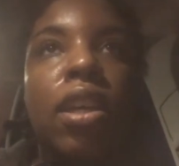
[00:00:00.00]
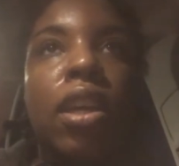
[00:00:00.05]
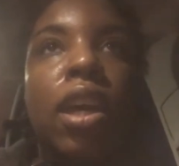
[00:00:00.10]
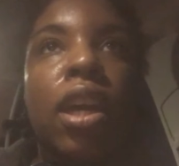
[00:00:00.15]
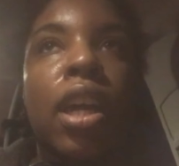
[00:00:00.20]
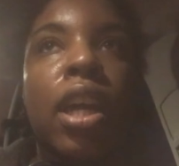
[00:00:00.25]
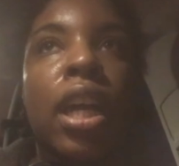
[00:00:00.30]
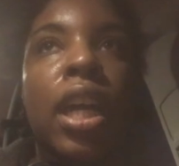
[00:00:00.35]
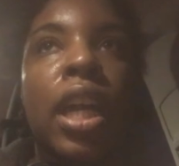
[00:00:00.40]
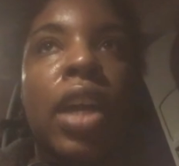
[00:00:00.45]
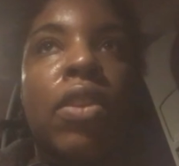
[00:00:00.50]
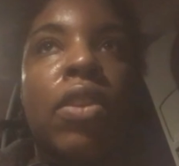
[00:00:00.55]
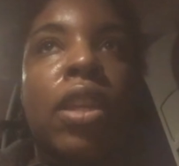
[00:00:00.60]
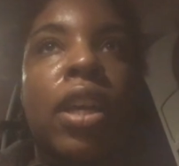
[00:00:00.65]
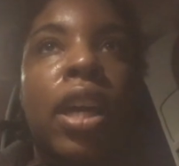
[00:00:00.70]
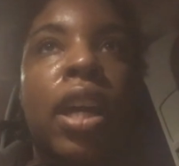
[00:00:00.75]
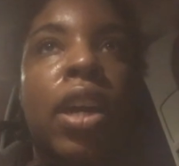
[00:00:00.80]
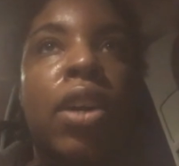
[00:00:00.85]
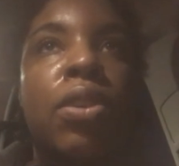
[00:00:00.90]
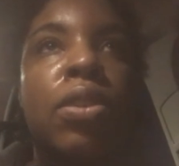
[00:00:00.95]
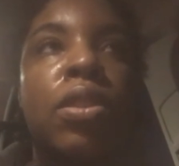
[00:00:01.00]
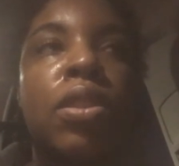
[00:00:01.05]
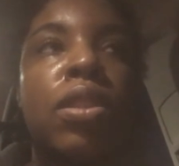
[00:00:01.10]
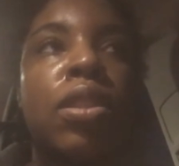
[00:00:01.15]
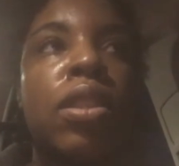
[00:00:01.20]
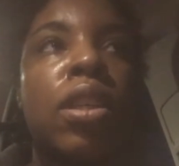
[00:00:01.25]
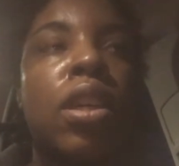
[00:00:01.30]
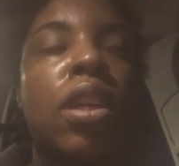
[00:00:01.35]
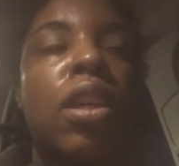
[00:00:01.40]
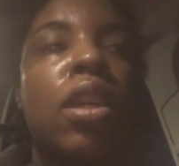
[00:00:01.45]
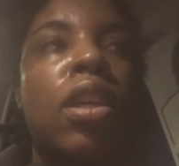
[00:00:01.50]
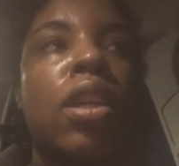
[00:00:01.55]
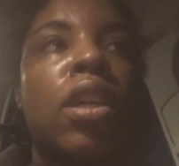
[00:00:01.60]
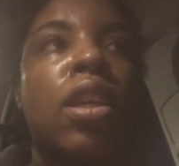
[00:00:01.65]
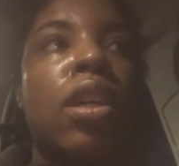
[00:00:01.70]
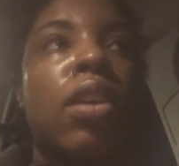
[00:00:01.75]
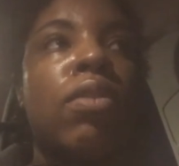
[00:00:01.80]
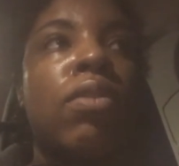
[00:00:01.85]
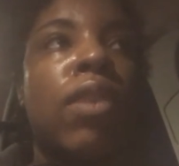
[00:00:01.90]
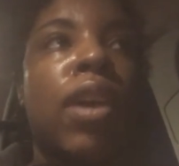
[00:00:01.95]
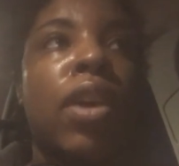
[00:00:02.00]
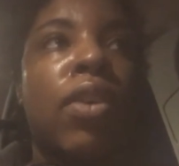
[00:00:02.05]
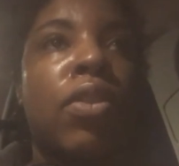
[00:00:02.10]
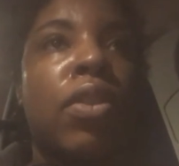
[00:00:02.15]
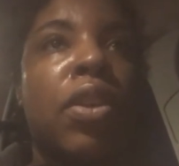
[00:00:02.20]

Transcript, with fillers: I got out the house at five